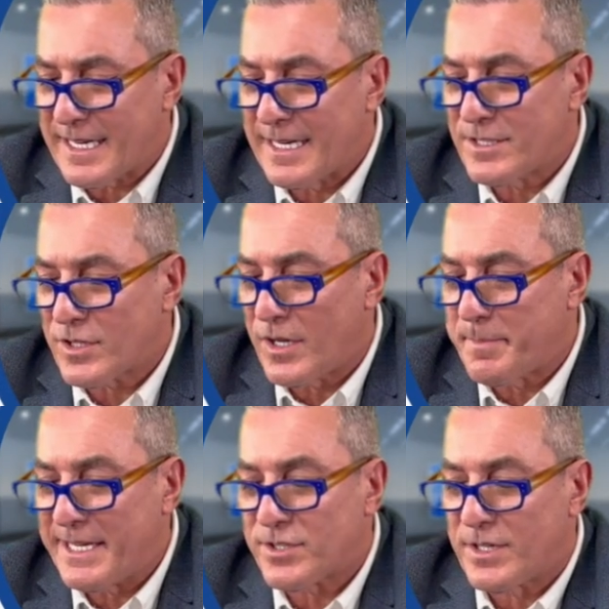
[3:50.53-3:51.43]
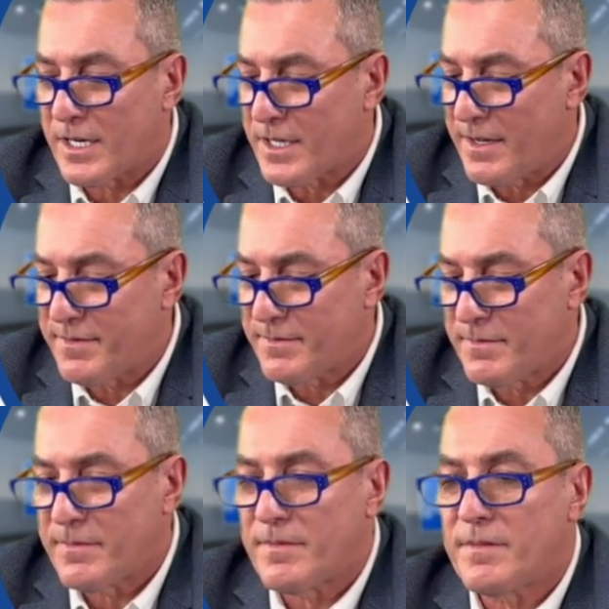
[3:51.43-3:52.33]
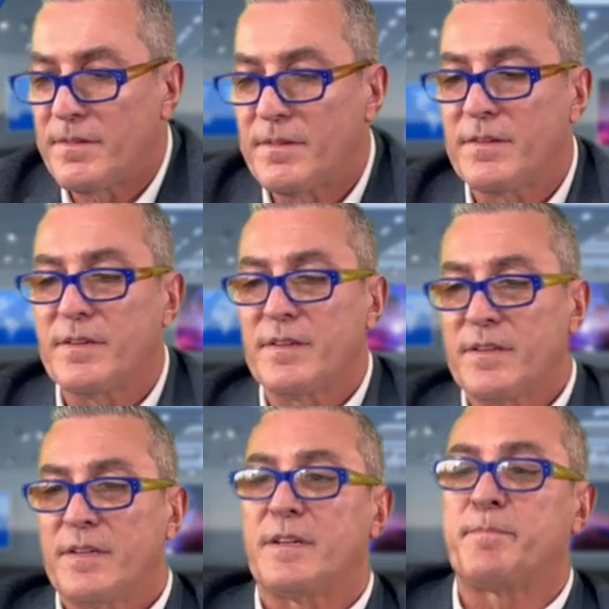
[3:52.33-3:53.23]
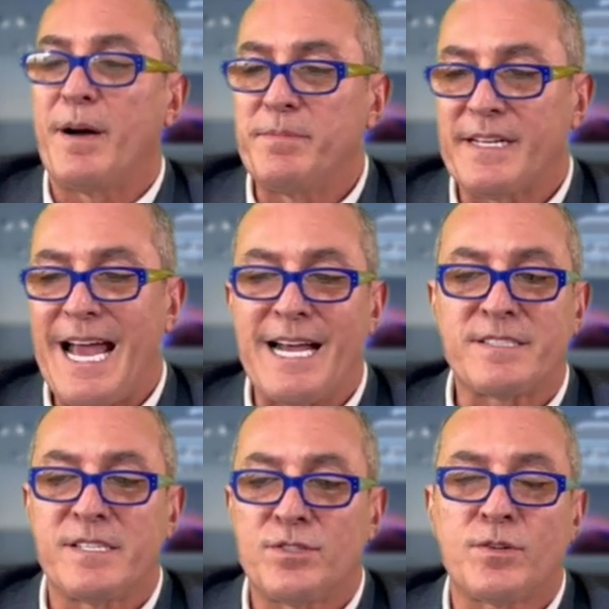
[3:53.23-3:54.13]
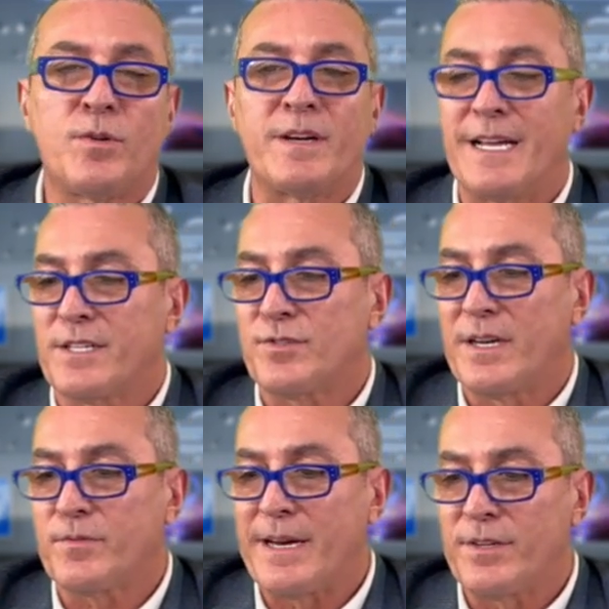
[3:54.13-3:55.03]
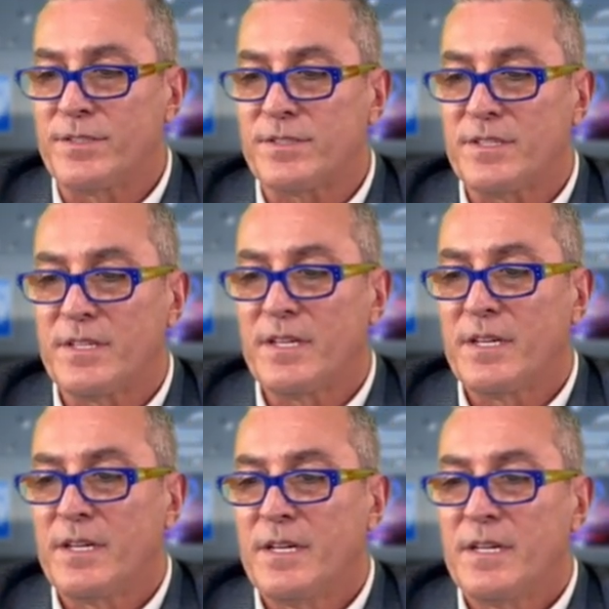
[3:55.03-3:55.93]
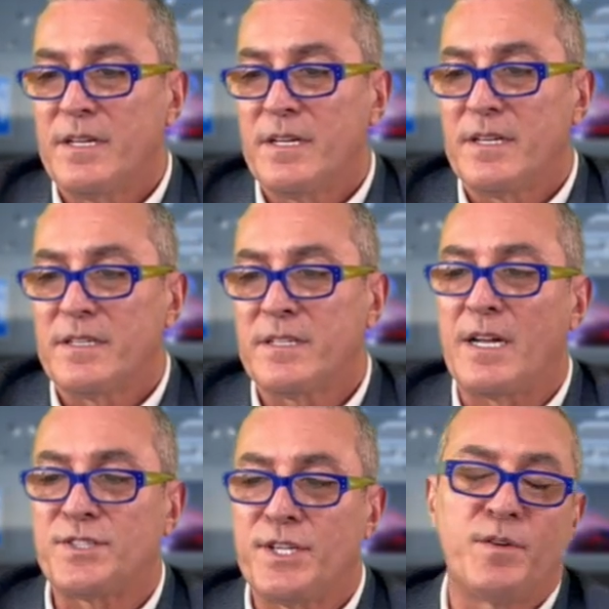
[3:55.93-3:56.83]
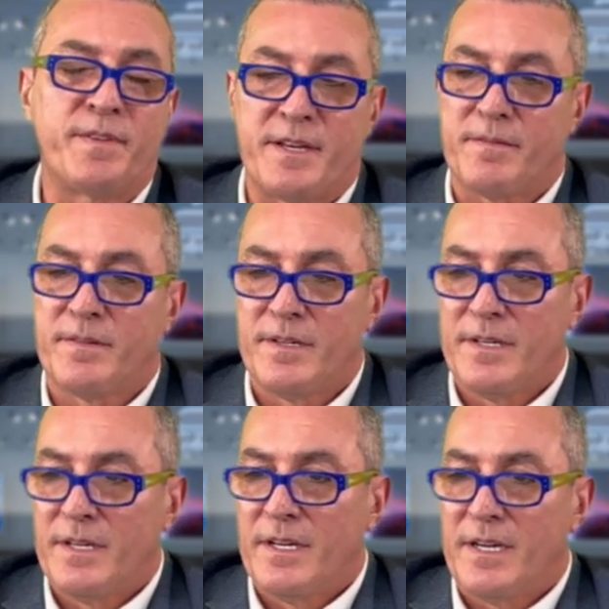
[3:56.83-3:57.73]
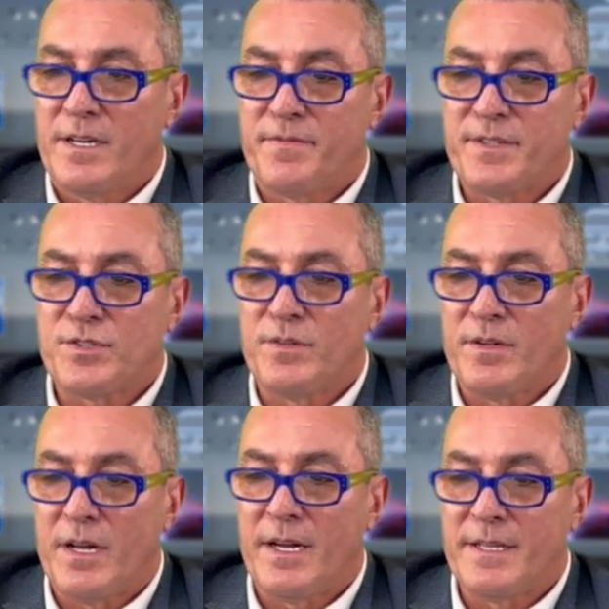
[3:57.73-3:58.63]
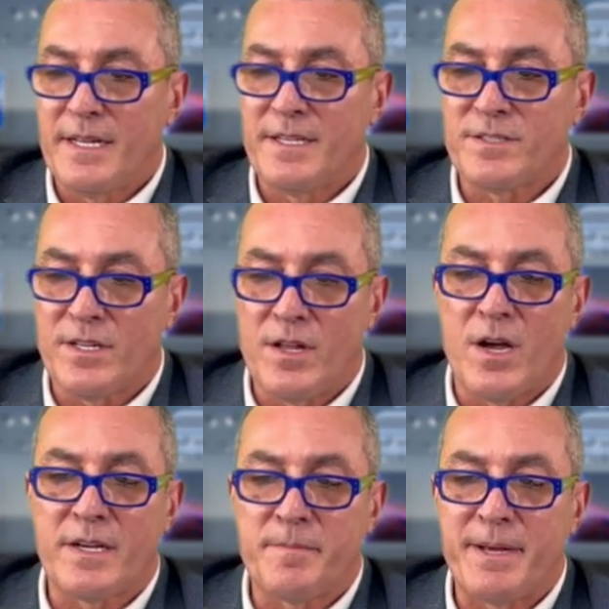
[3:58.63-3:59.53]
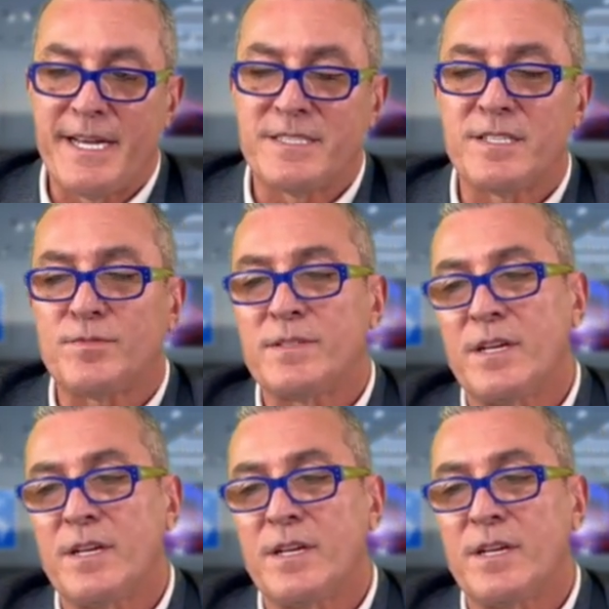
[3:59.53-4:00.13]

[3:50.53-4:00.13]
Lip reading: it's called pacer.gov. Public access to court electronic records.gov. An official, and then there's a login page. This one